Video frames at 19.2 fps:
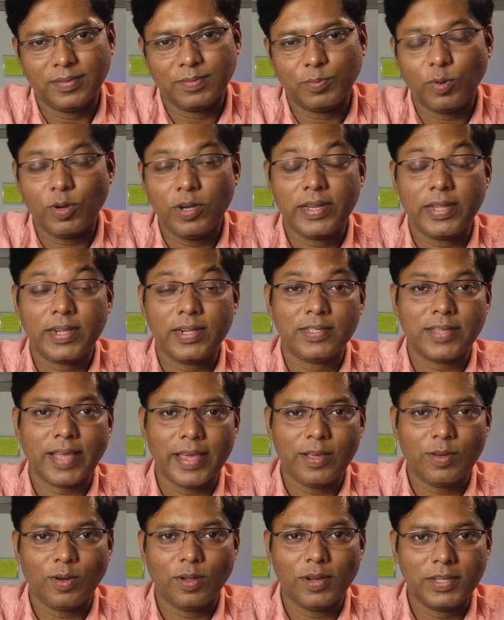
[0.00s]
political
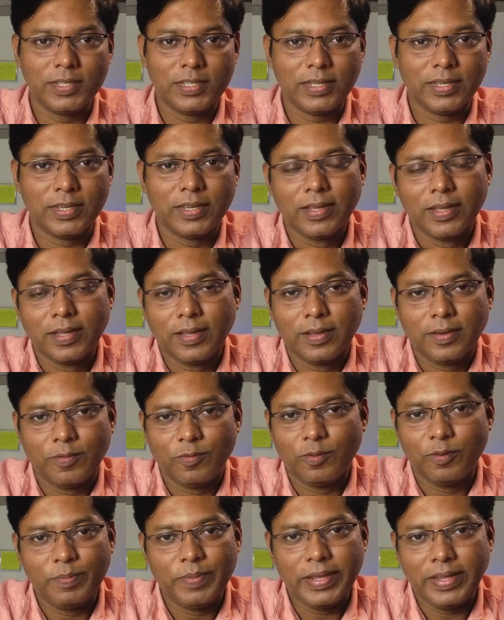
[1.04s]
psychology
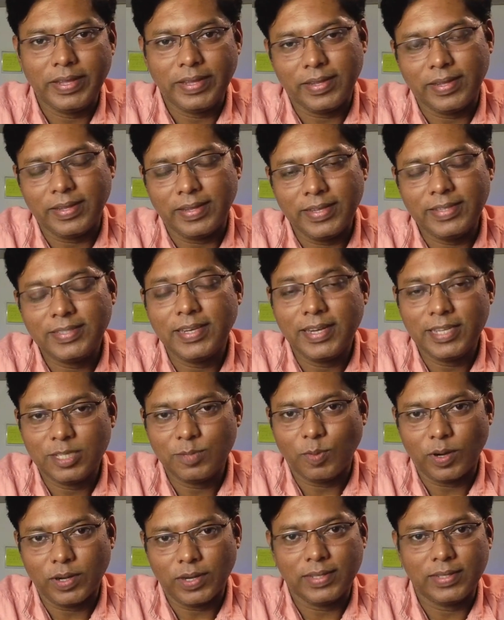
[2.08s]
would be easily
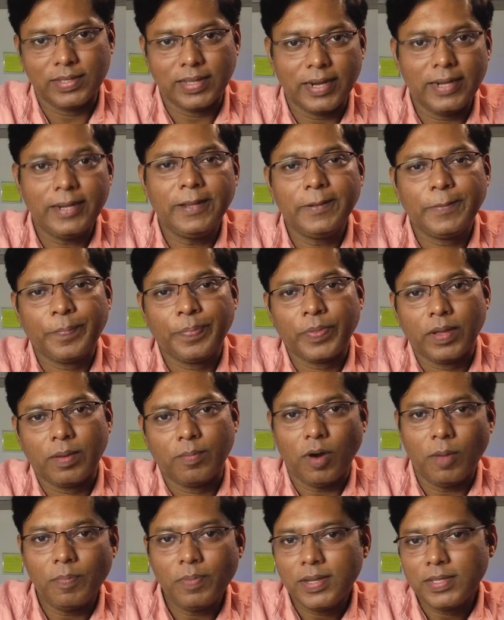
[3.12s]
spotting that.
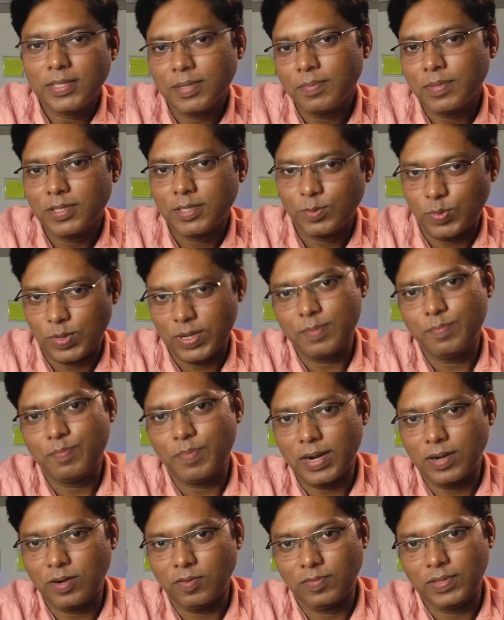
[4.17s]
Populism is one
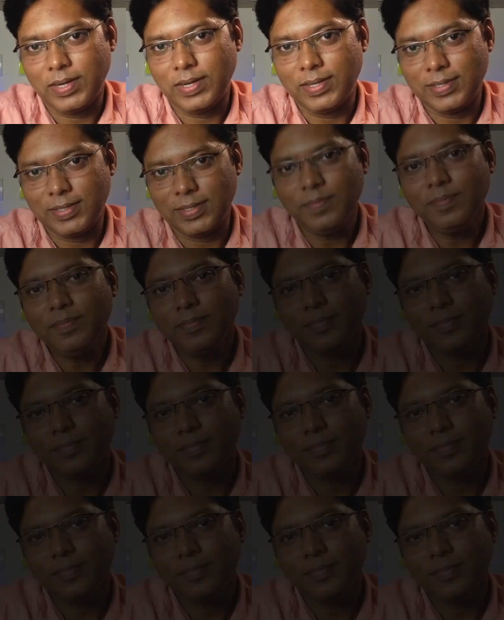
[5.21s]
part of that ism.